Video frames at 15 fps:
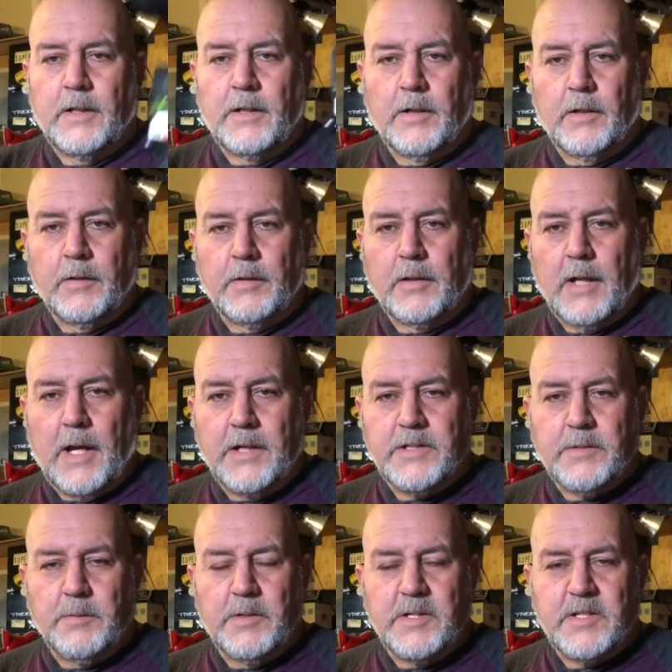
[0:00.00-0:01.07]
uh, got
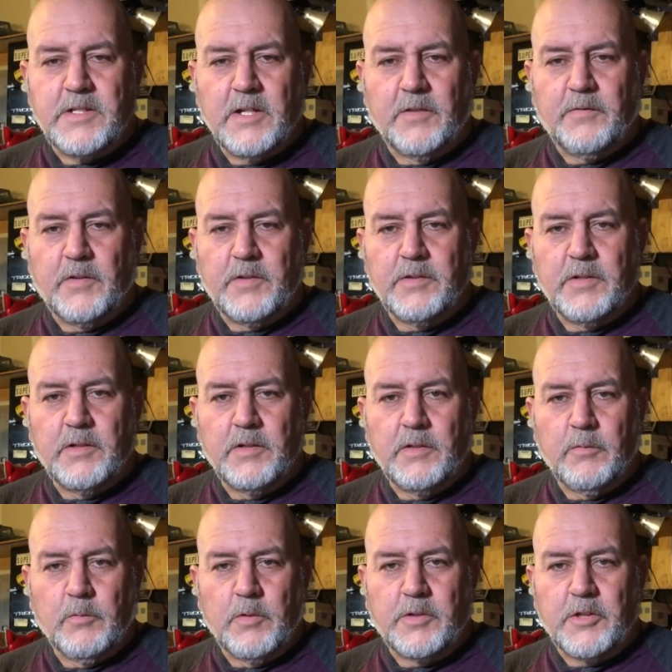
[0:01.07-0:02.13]
some other stuff in,
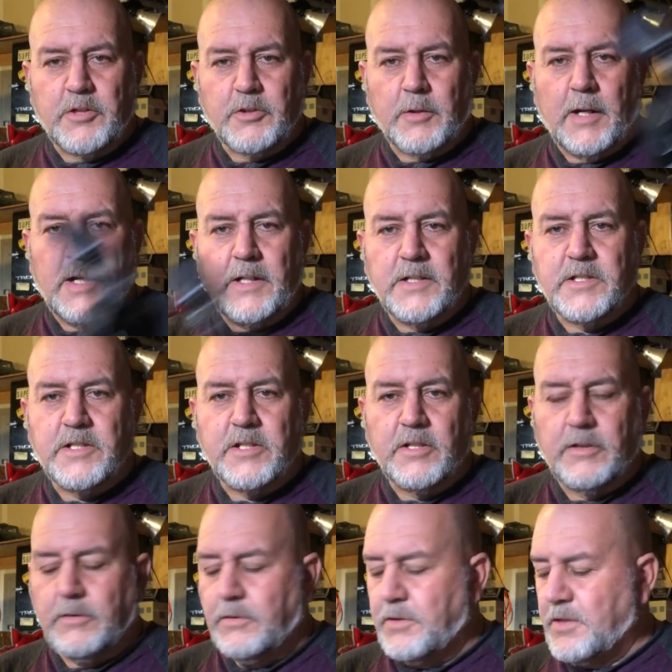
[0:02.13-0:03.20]
with the trades
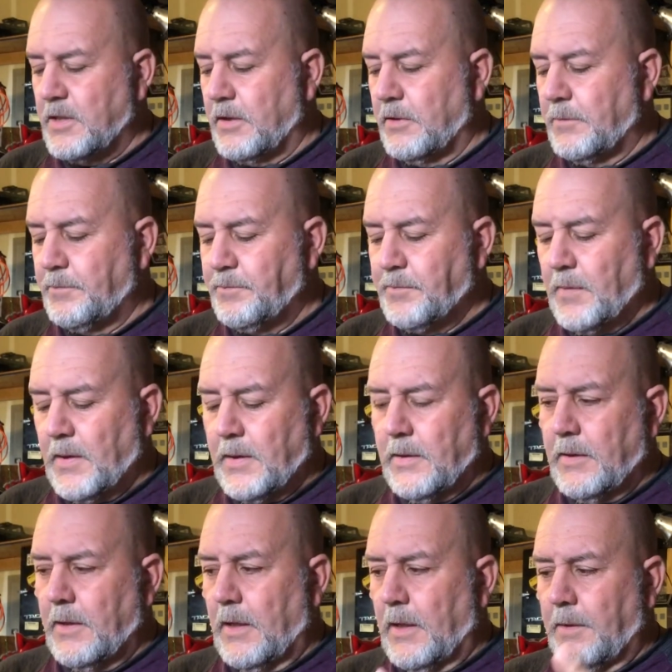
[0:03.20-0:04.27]
too. So
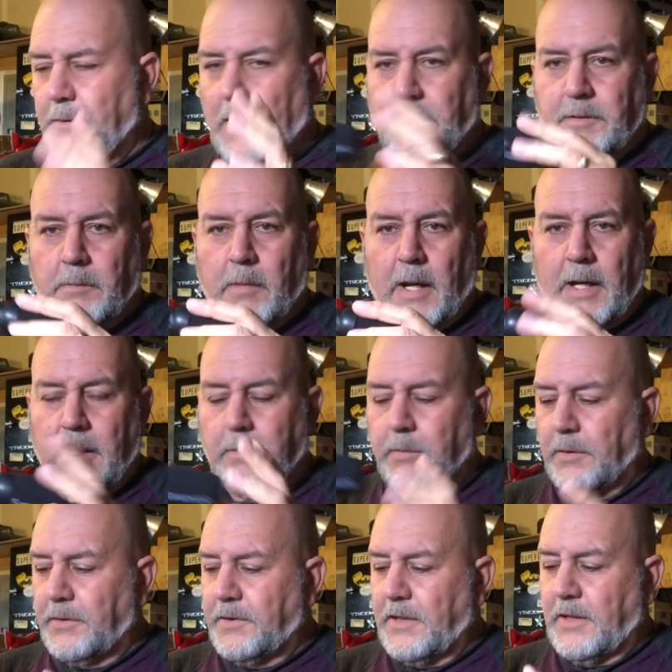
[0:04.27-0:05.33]
uh, not the mic,
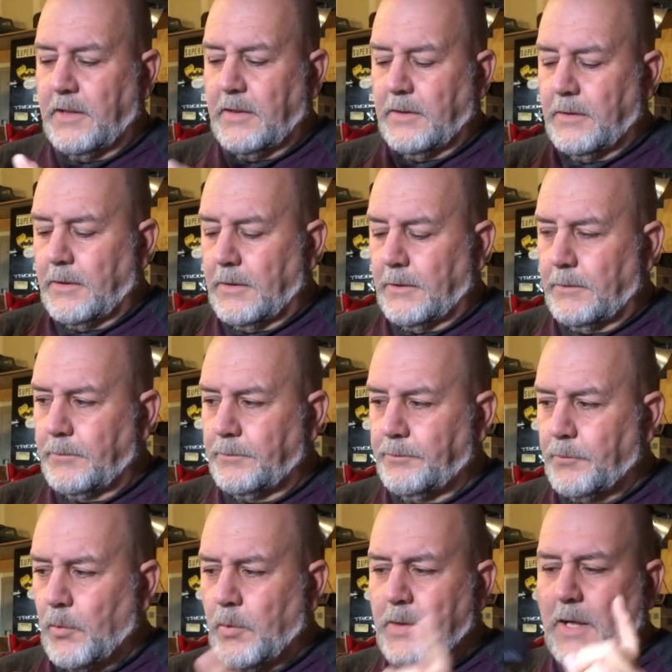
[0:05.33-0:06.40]
but the uh,
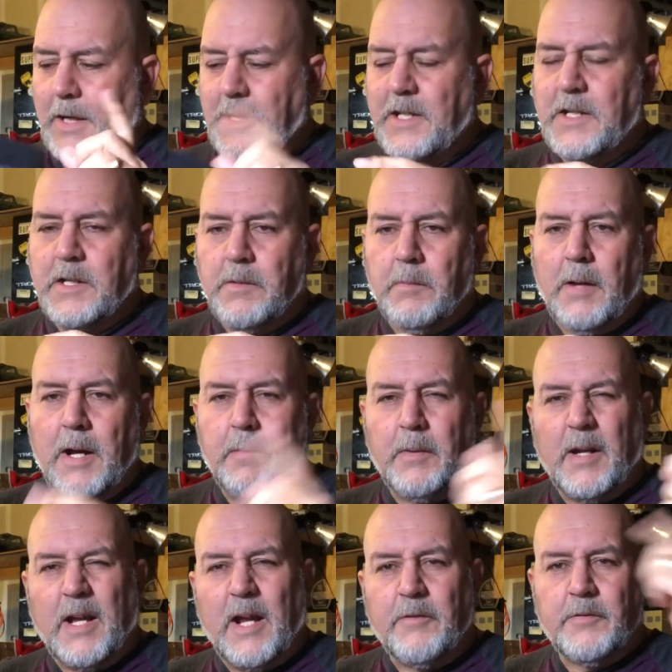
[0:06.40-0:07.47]
well, yeah, I did get the mic, but I
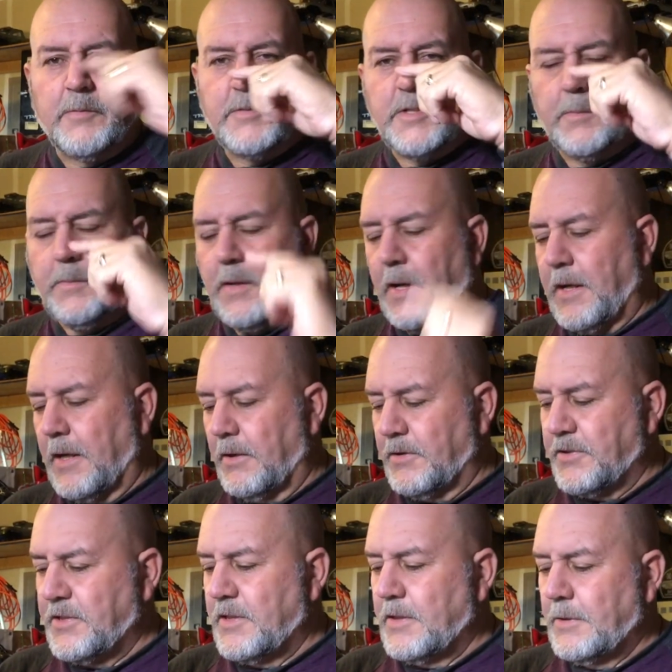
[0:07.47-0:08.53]
got it from somebody
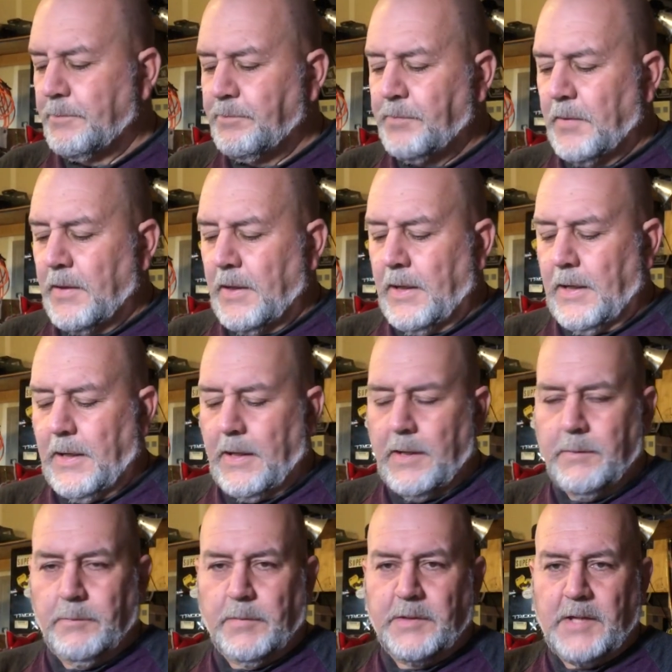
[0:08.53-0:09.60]
else.
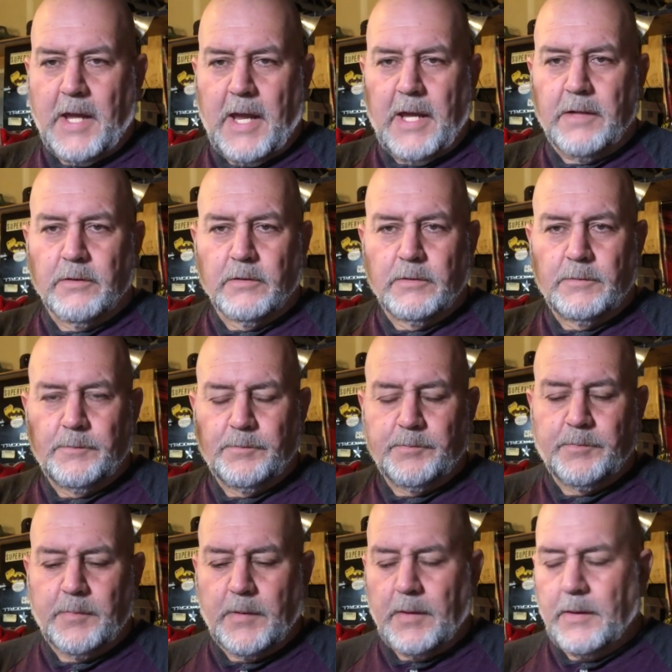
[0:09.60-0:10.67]
And but the handle
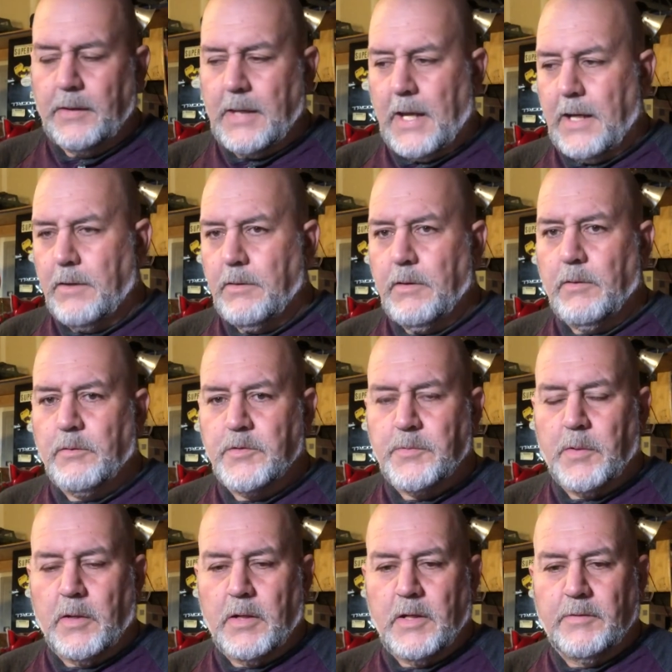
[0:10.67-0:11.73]
that was
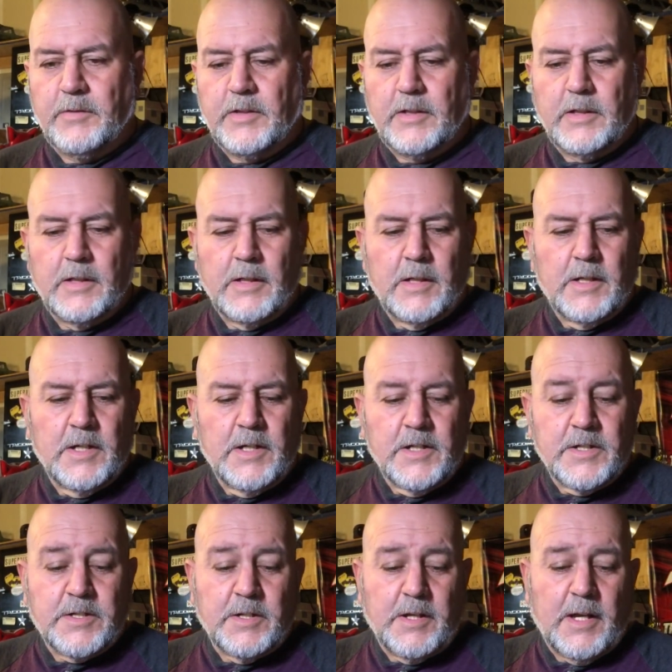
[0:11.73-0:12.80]
part of it.
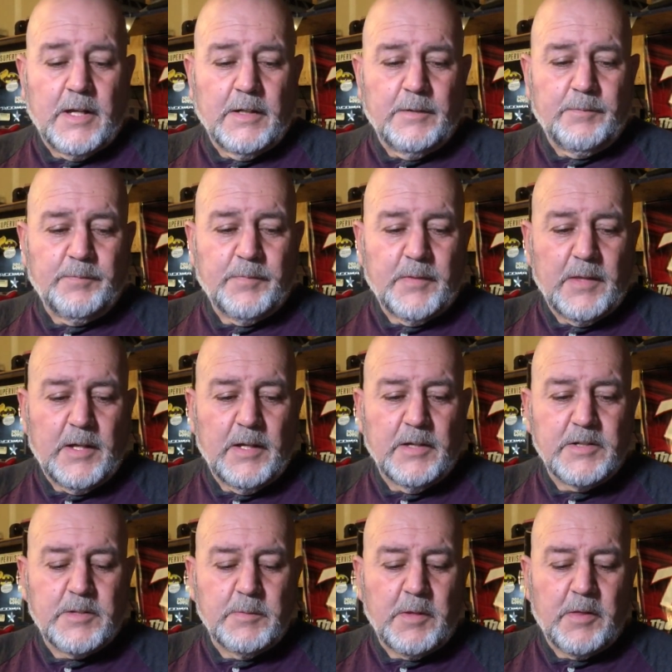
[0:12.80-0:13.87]
So yeah, you know
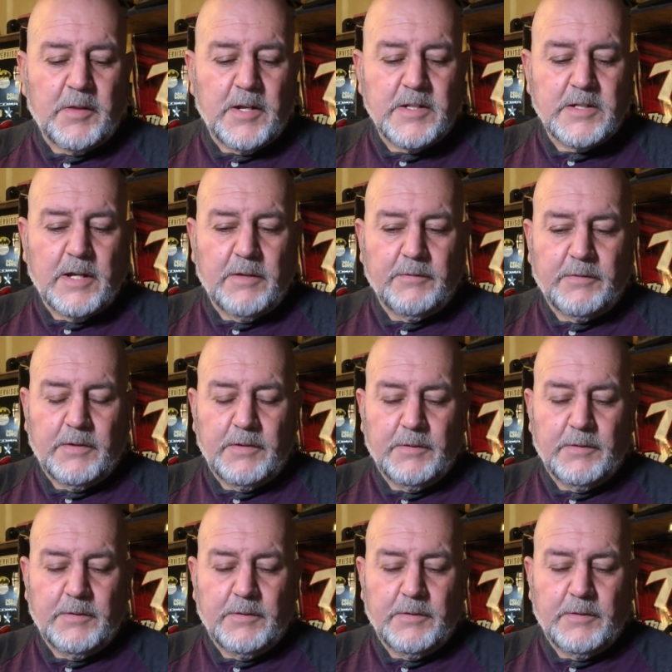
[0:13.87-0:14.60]
some of the things I've